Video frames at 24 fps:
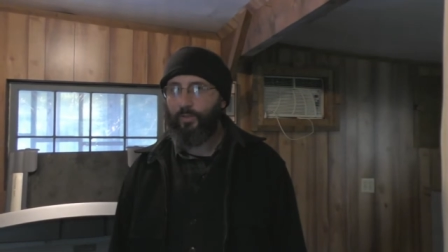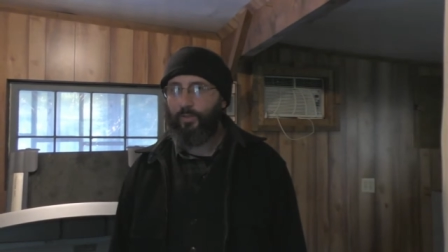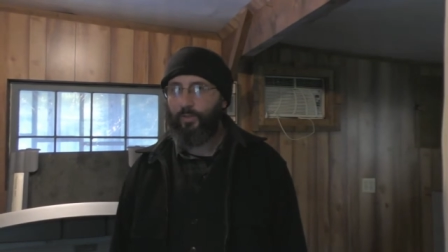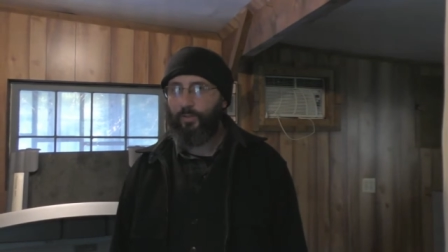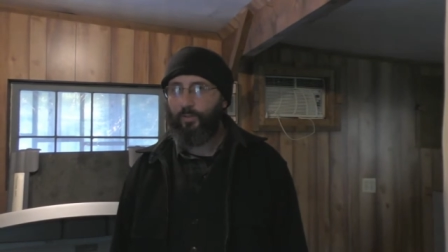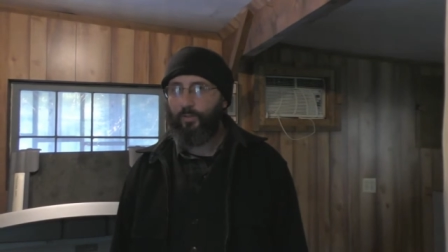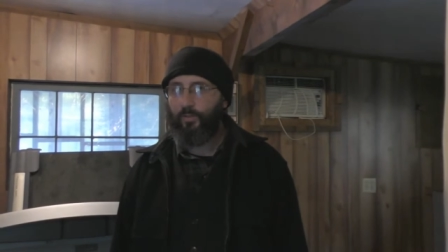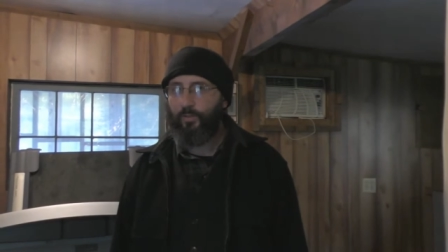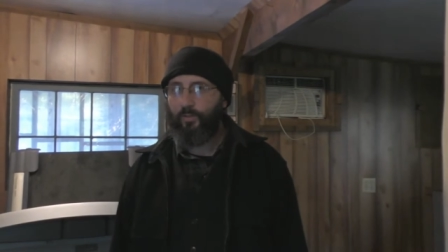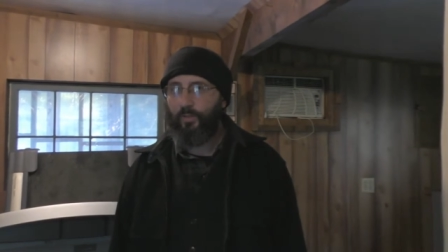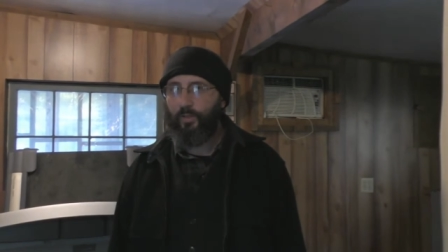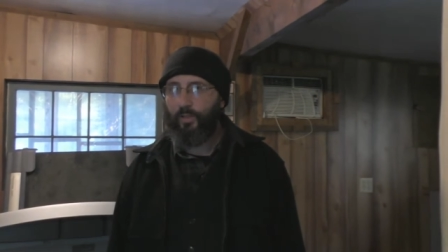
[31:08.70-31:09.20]
to
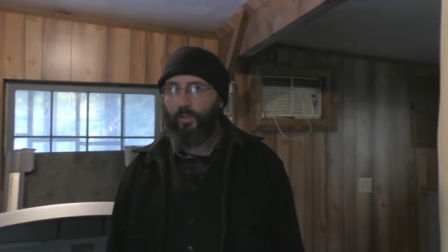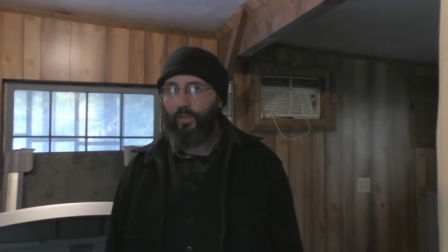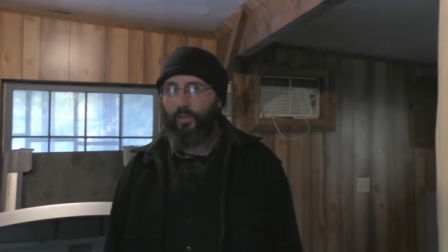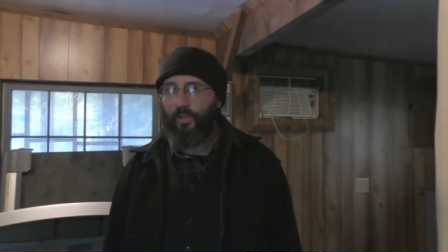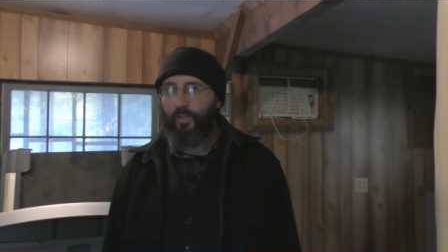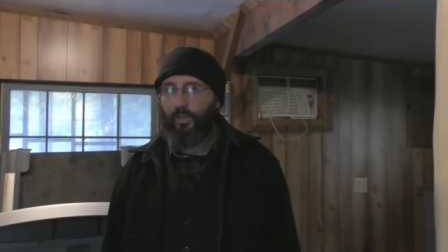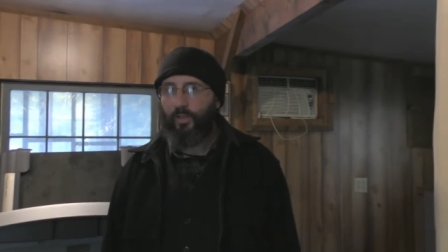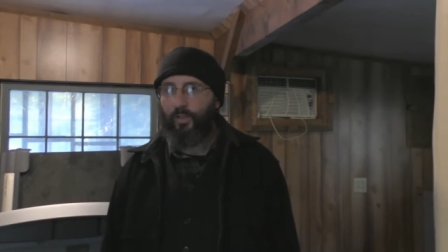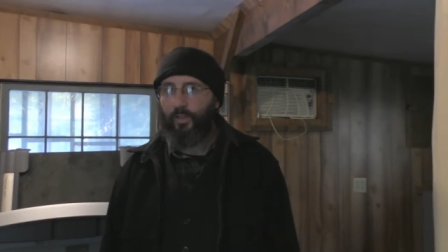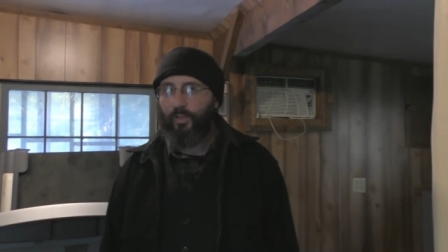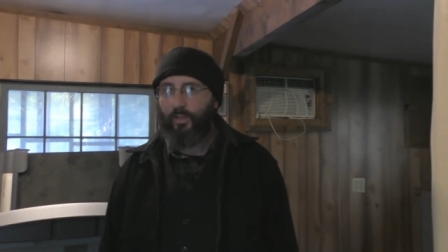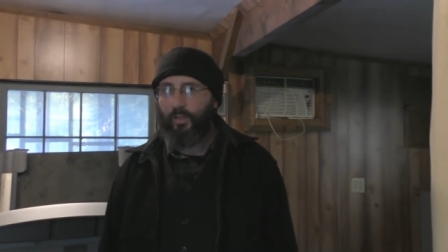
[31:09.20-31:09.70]
do
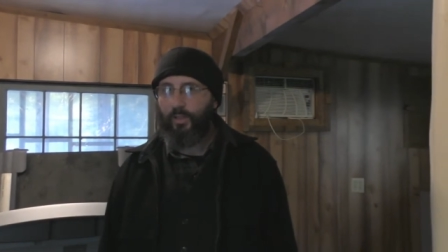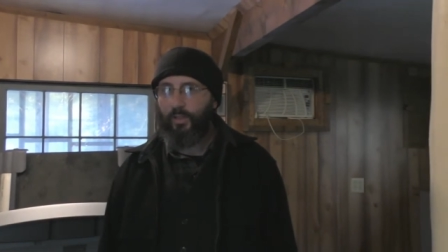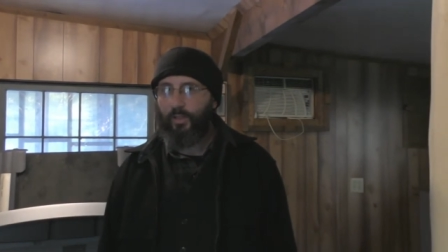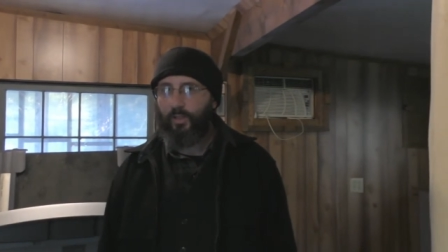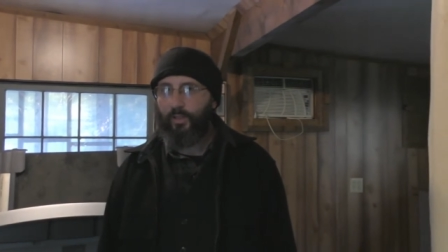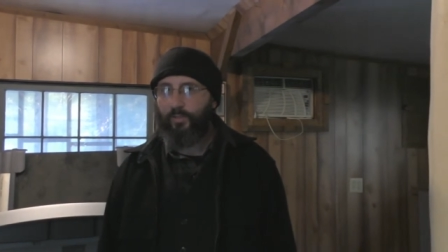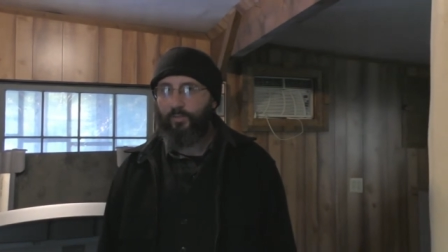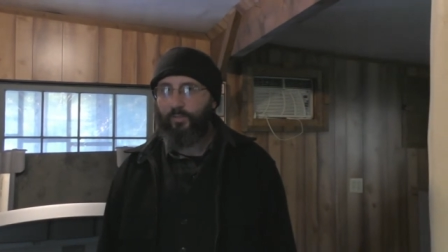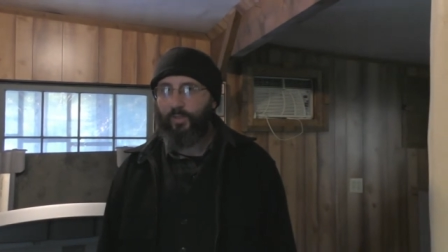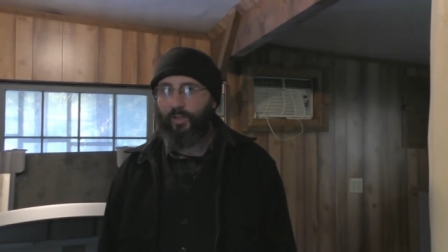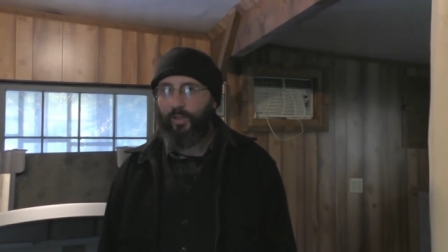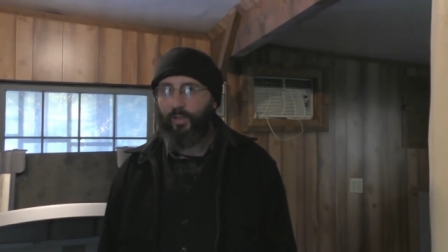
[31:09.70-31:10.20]
the
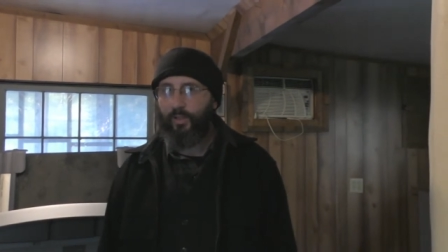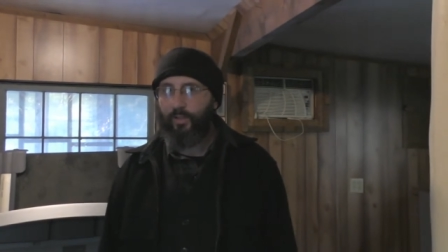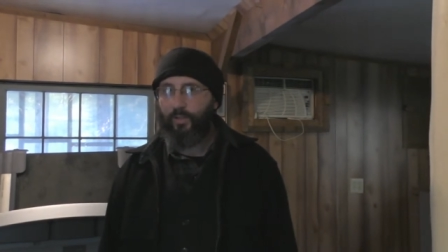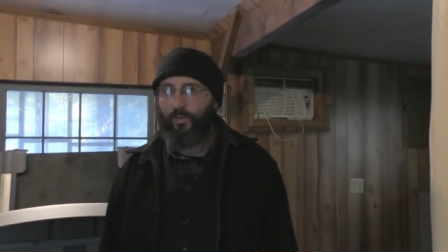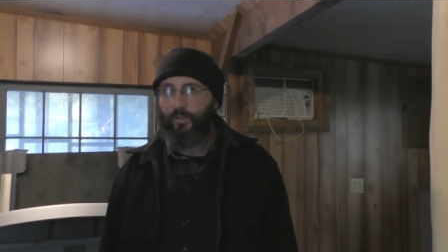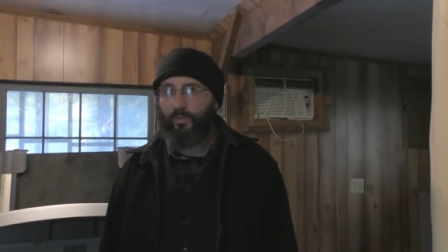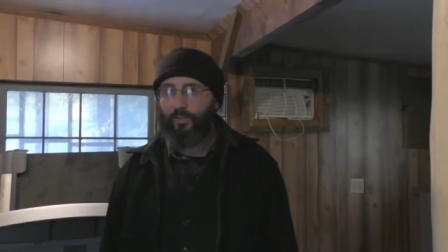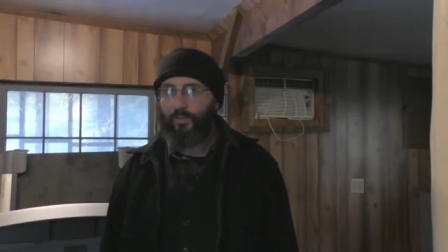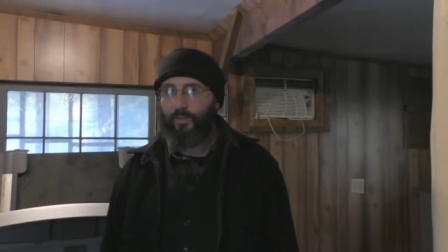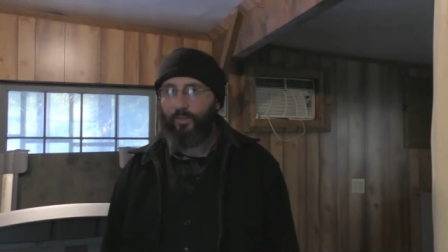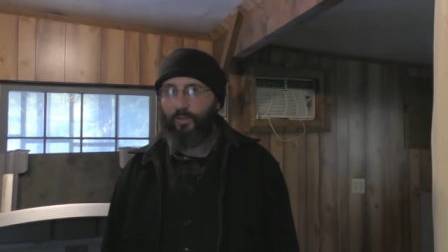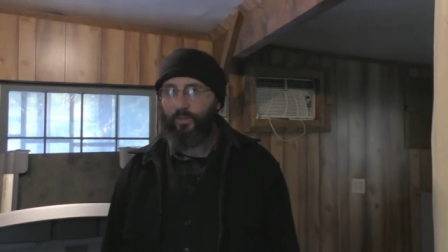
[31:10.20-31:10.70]
uh,
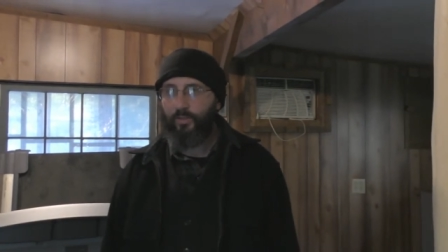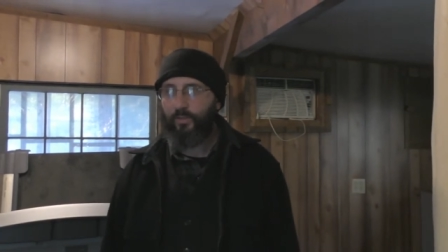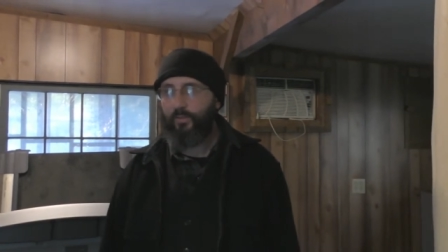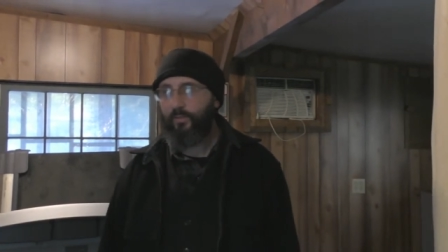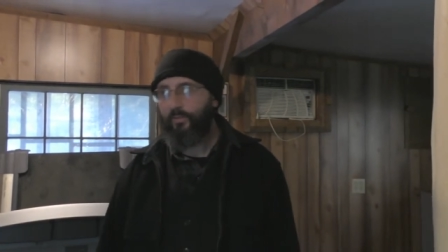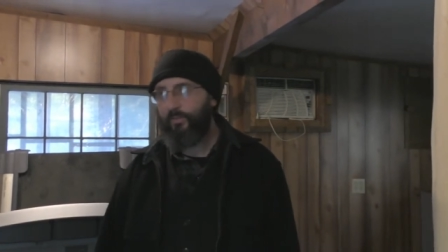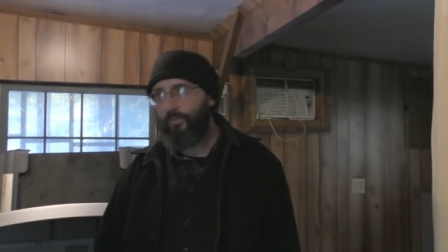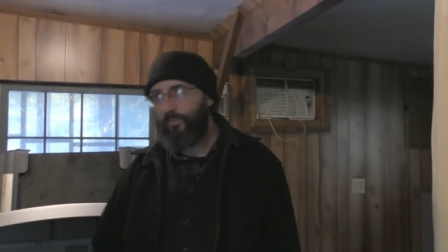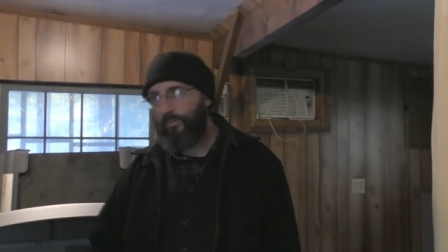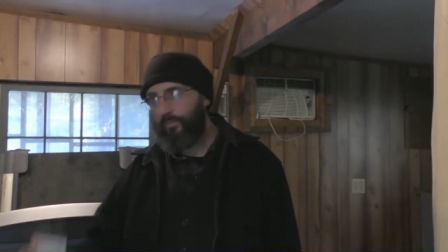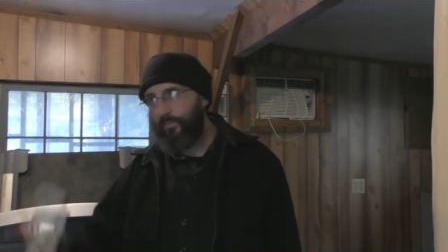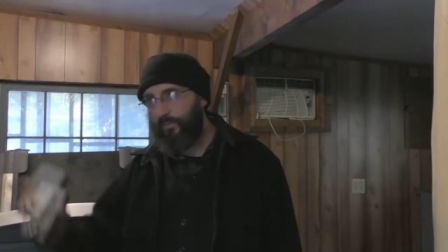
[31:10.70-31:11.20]
videos
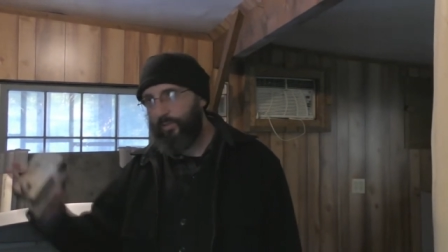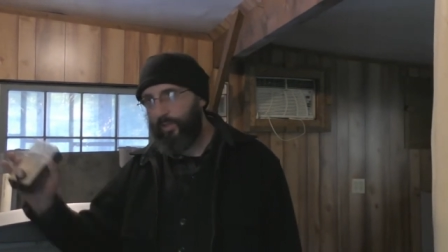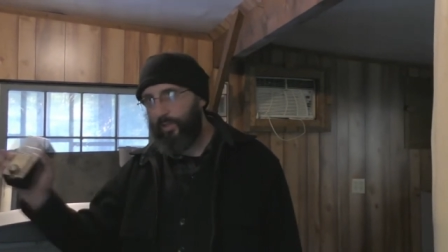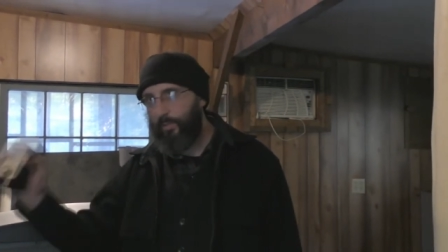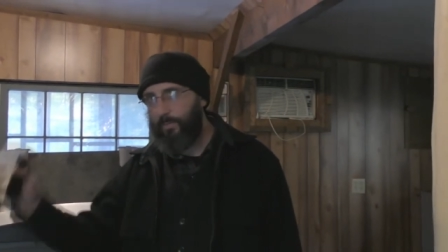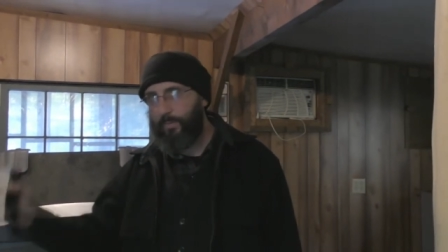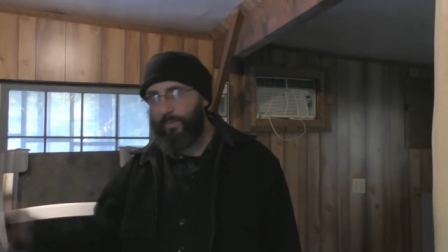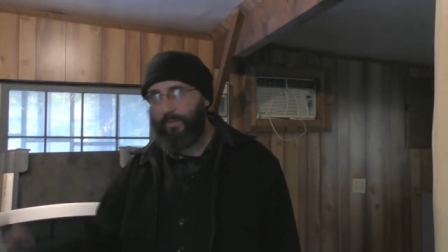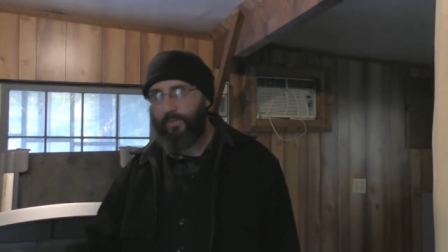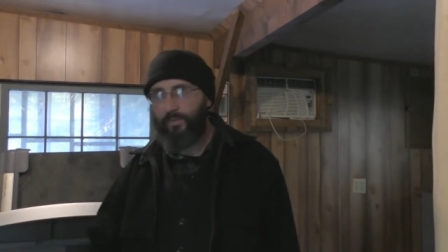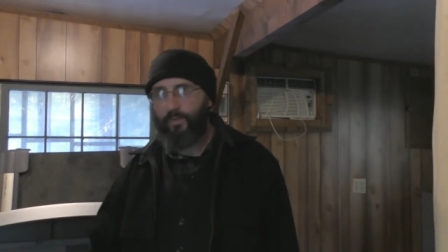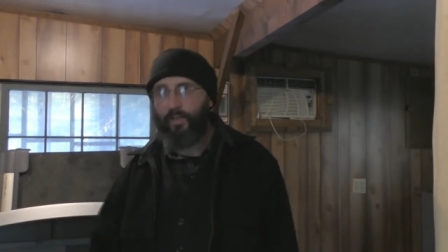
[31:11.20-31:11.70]

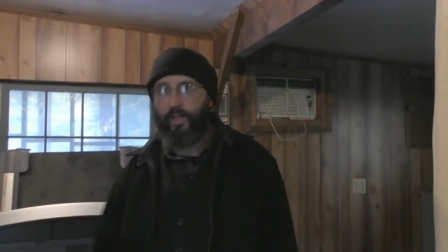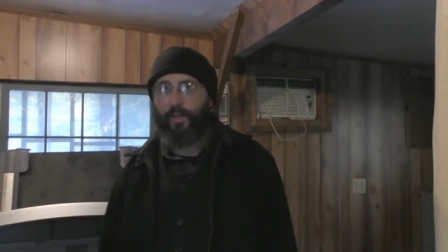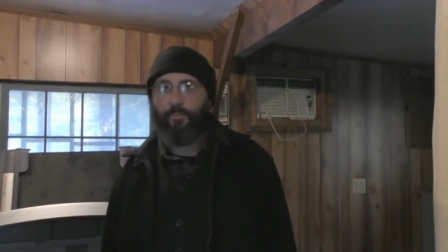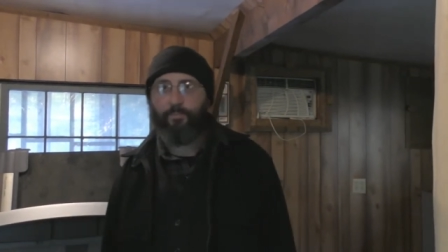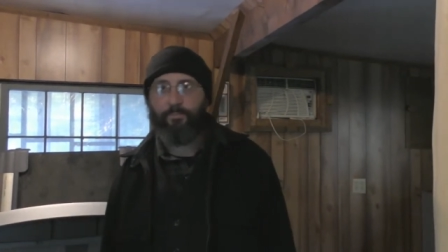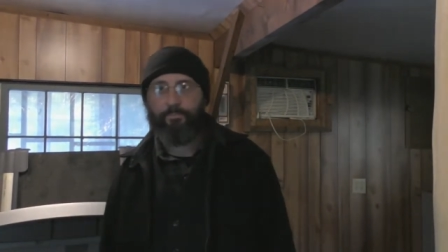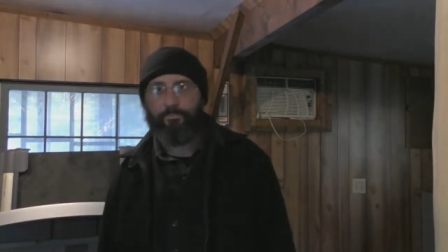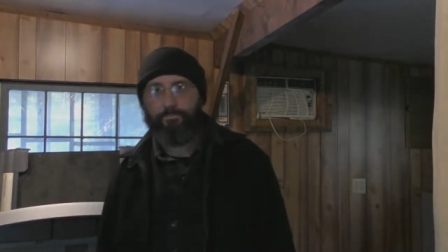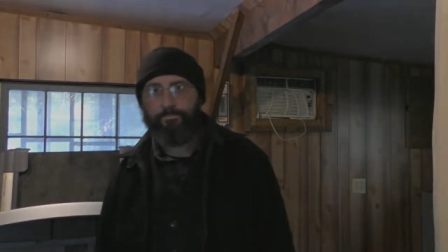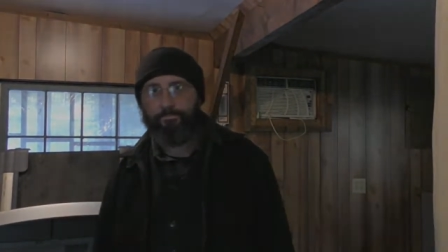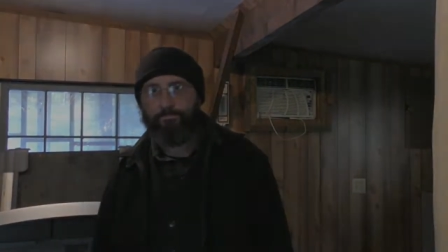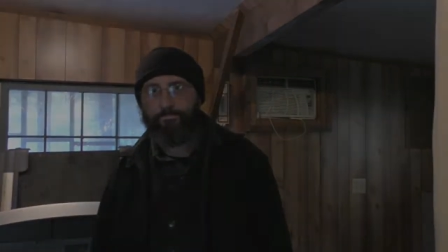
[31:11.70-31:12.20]
up at the top